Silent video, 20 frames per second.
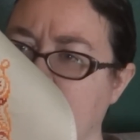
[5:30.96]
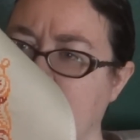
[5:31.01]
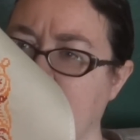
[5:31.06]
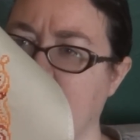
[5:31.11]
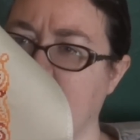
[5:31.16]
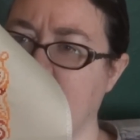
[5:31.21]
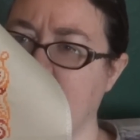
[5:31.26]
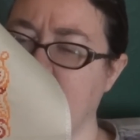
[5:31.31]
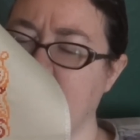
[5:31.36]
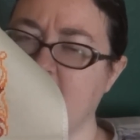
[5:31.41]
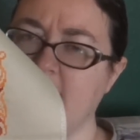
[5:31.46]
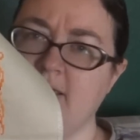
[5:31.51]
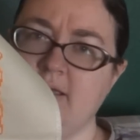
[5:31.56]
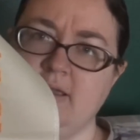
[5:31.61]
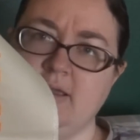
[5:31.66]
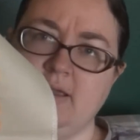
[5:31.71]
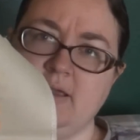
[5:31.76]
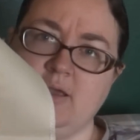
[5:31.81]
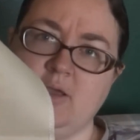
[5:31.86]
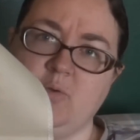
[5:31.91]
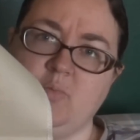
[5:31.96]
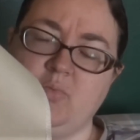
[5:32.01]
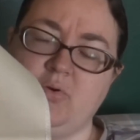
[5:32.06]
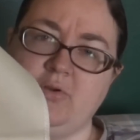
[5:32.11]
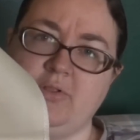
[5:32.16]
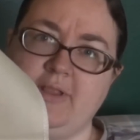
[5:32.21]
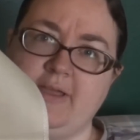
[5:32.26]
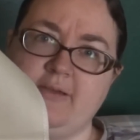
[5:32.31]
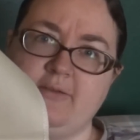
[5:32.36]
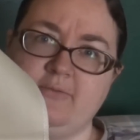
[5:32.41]
that I
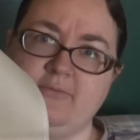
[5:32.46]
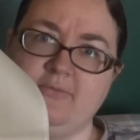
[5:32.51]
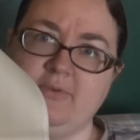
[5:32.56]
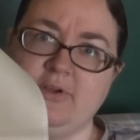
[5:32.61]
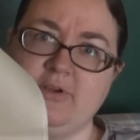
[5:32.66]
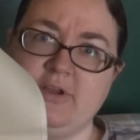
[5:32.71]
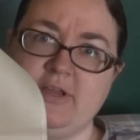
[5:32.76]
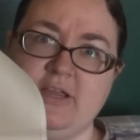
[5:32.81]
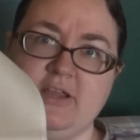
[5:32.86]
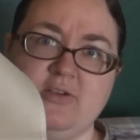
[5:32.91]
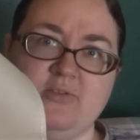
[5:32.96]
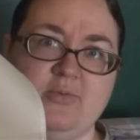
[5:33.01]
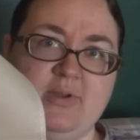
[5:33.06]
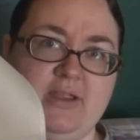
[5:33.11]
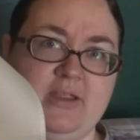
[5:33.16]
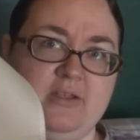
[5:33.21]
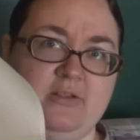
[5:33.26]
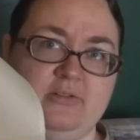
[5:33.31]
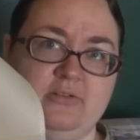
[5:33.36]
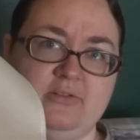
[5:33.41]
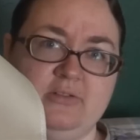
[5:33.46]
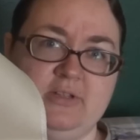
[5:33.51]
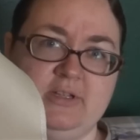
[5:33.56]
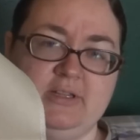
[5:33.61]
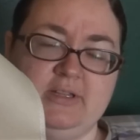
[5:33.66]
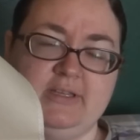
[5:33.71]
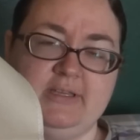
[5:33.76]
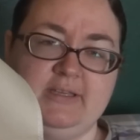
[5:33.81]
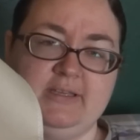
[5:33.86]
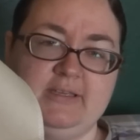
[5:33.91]
pull out very irregularly,
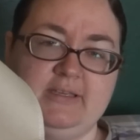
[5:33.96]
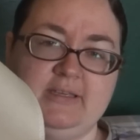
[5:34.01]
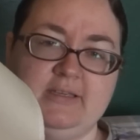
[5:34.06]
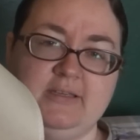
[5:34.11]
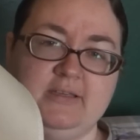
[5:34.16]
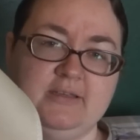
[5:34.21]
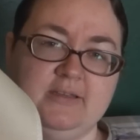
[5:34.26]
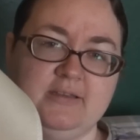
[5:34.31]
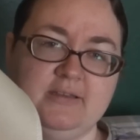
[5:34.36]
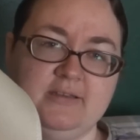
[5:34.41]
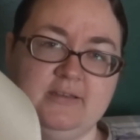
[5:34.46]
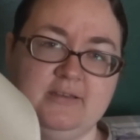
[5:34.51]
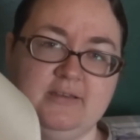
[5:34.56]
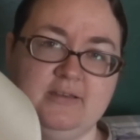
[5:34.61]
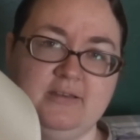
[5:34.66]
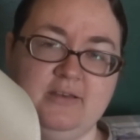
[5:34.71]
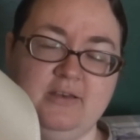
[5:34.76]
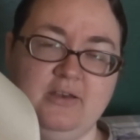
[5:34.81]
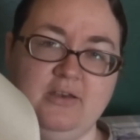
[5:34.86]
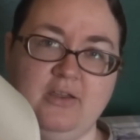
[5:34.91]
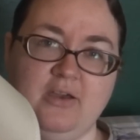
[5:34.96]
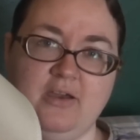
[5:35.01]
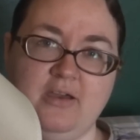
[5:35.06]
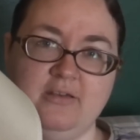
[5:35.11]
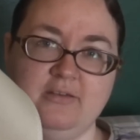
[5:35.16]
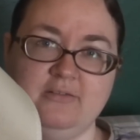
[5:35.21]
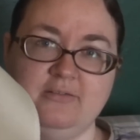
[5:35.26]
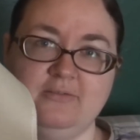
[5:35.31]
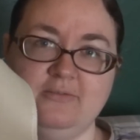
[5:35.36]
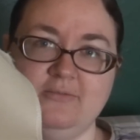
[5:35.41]
like
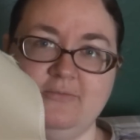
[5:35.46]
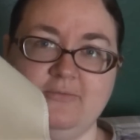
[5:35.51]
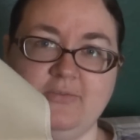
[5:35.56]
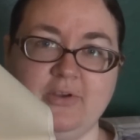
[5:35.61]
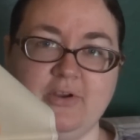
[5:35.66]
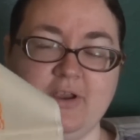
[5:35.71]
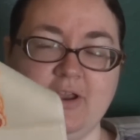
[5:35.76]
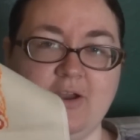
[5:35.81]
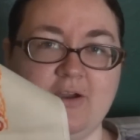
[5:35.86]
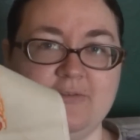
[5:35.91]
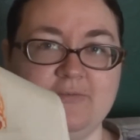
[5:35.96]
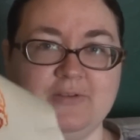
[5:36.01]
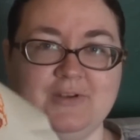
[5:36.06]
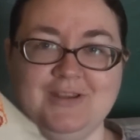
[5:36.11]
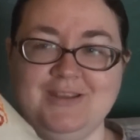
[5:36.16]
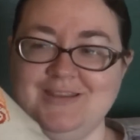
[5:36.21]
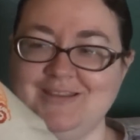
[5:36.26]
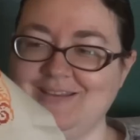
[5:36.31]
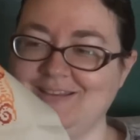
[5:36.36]
not very often.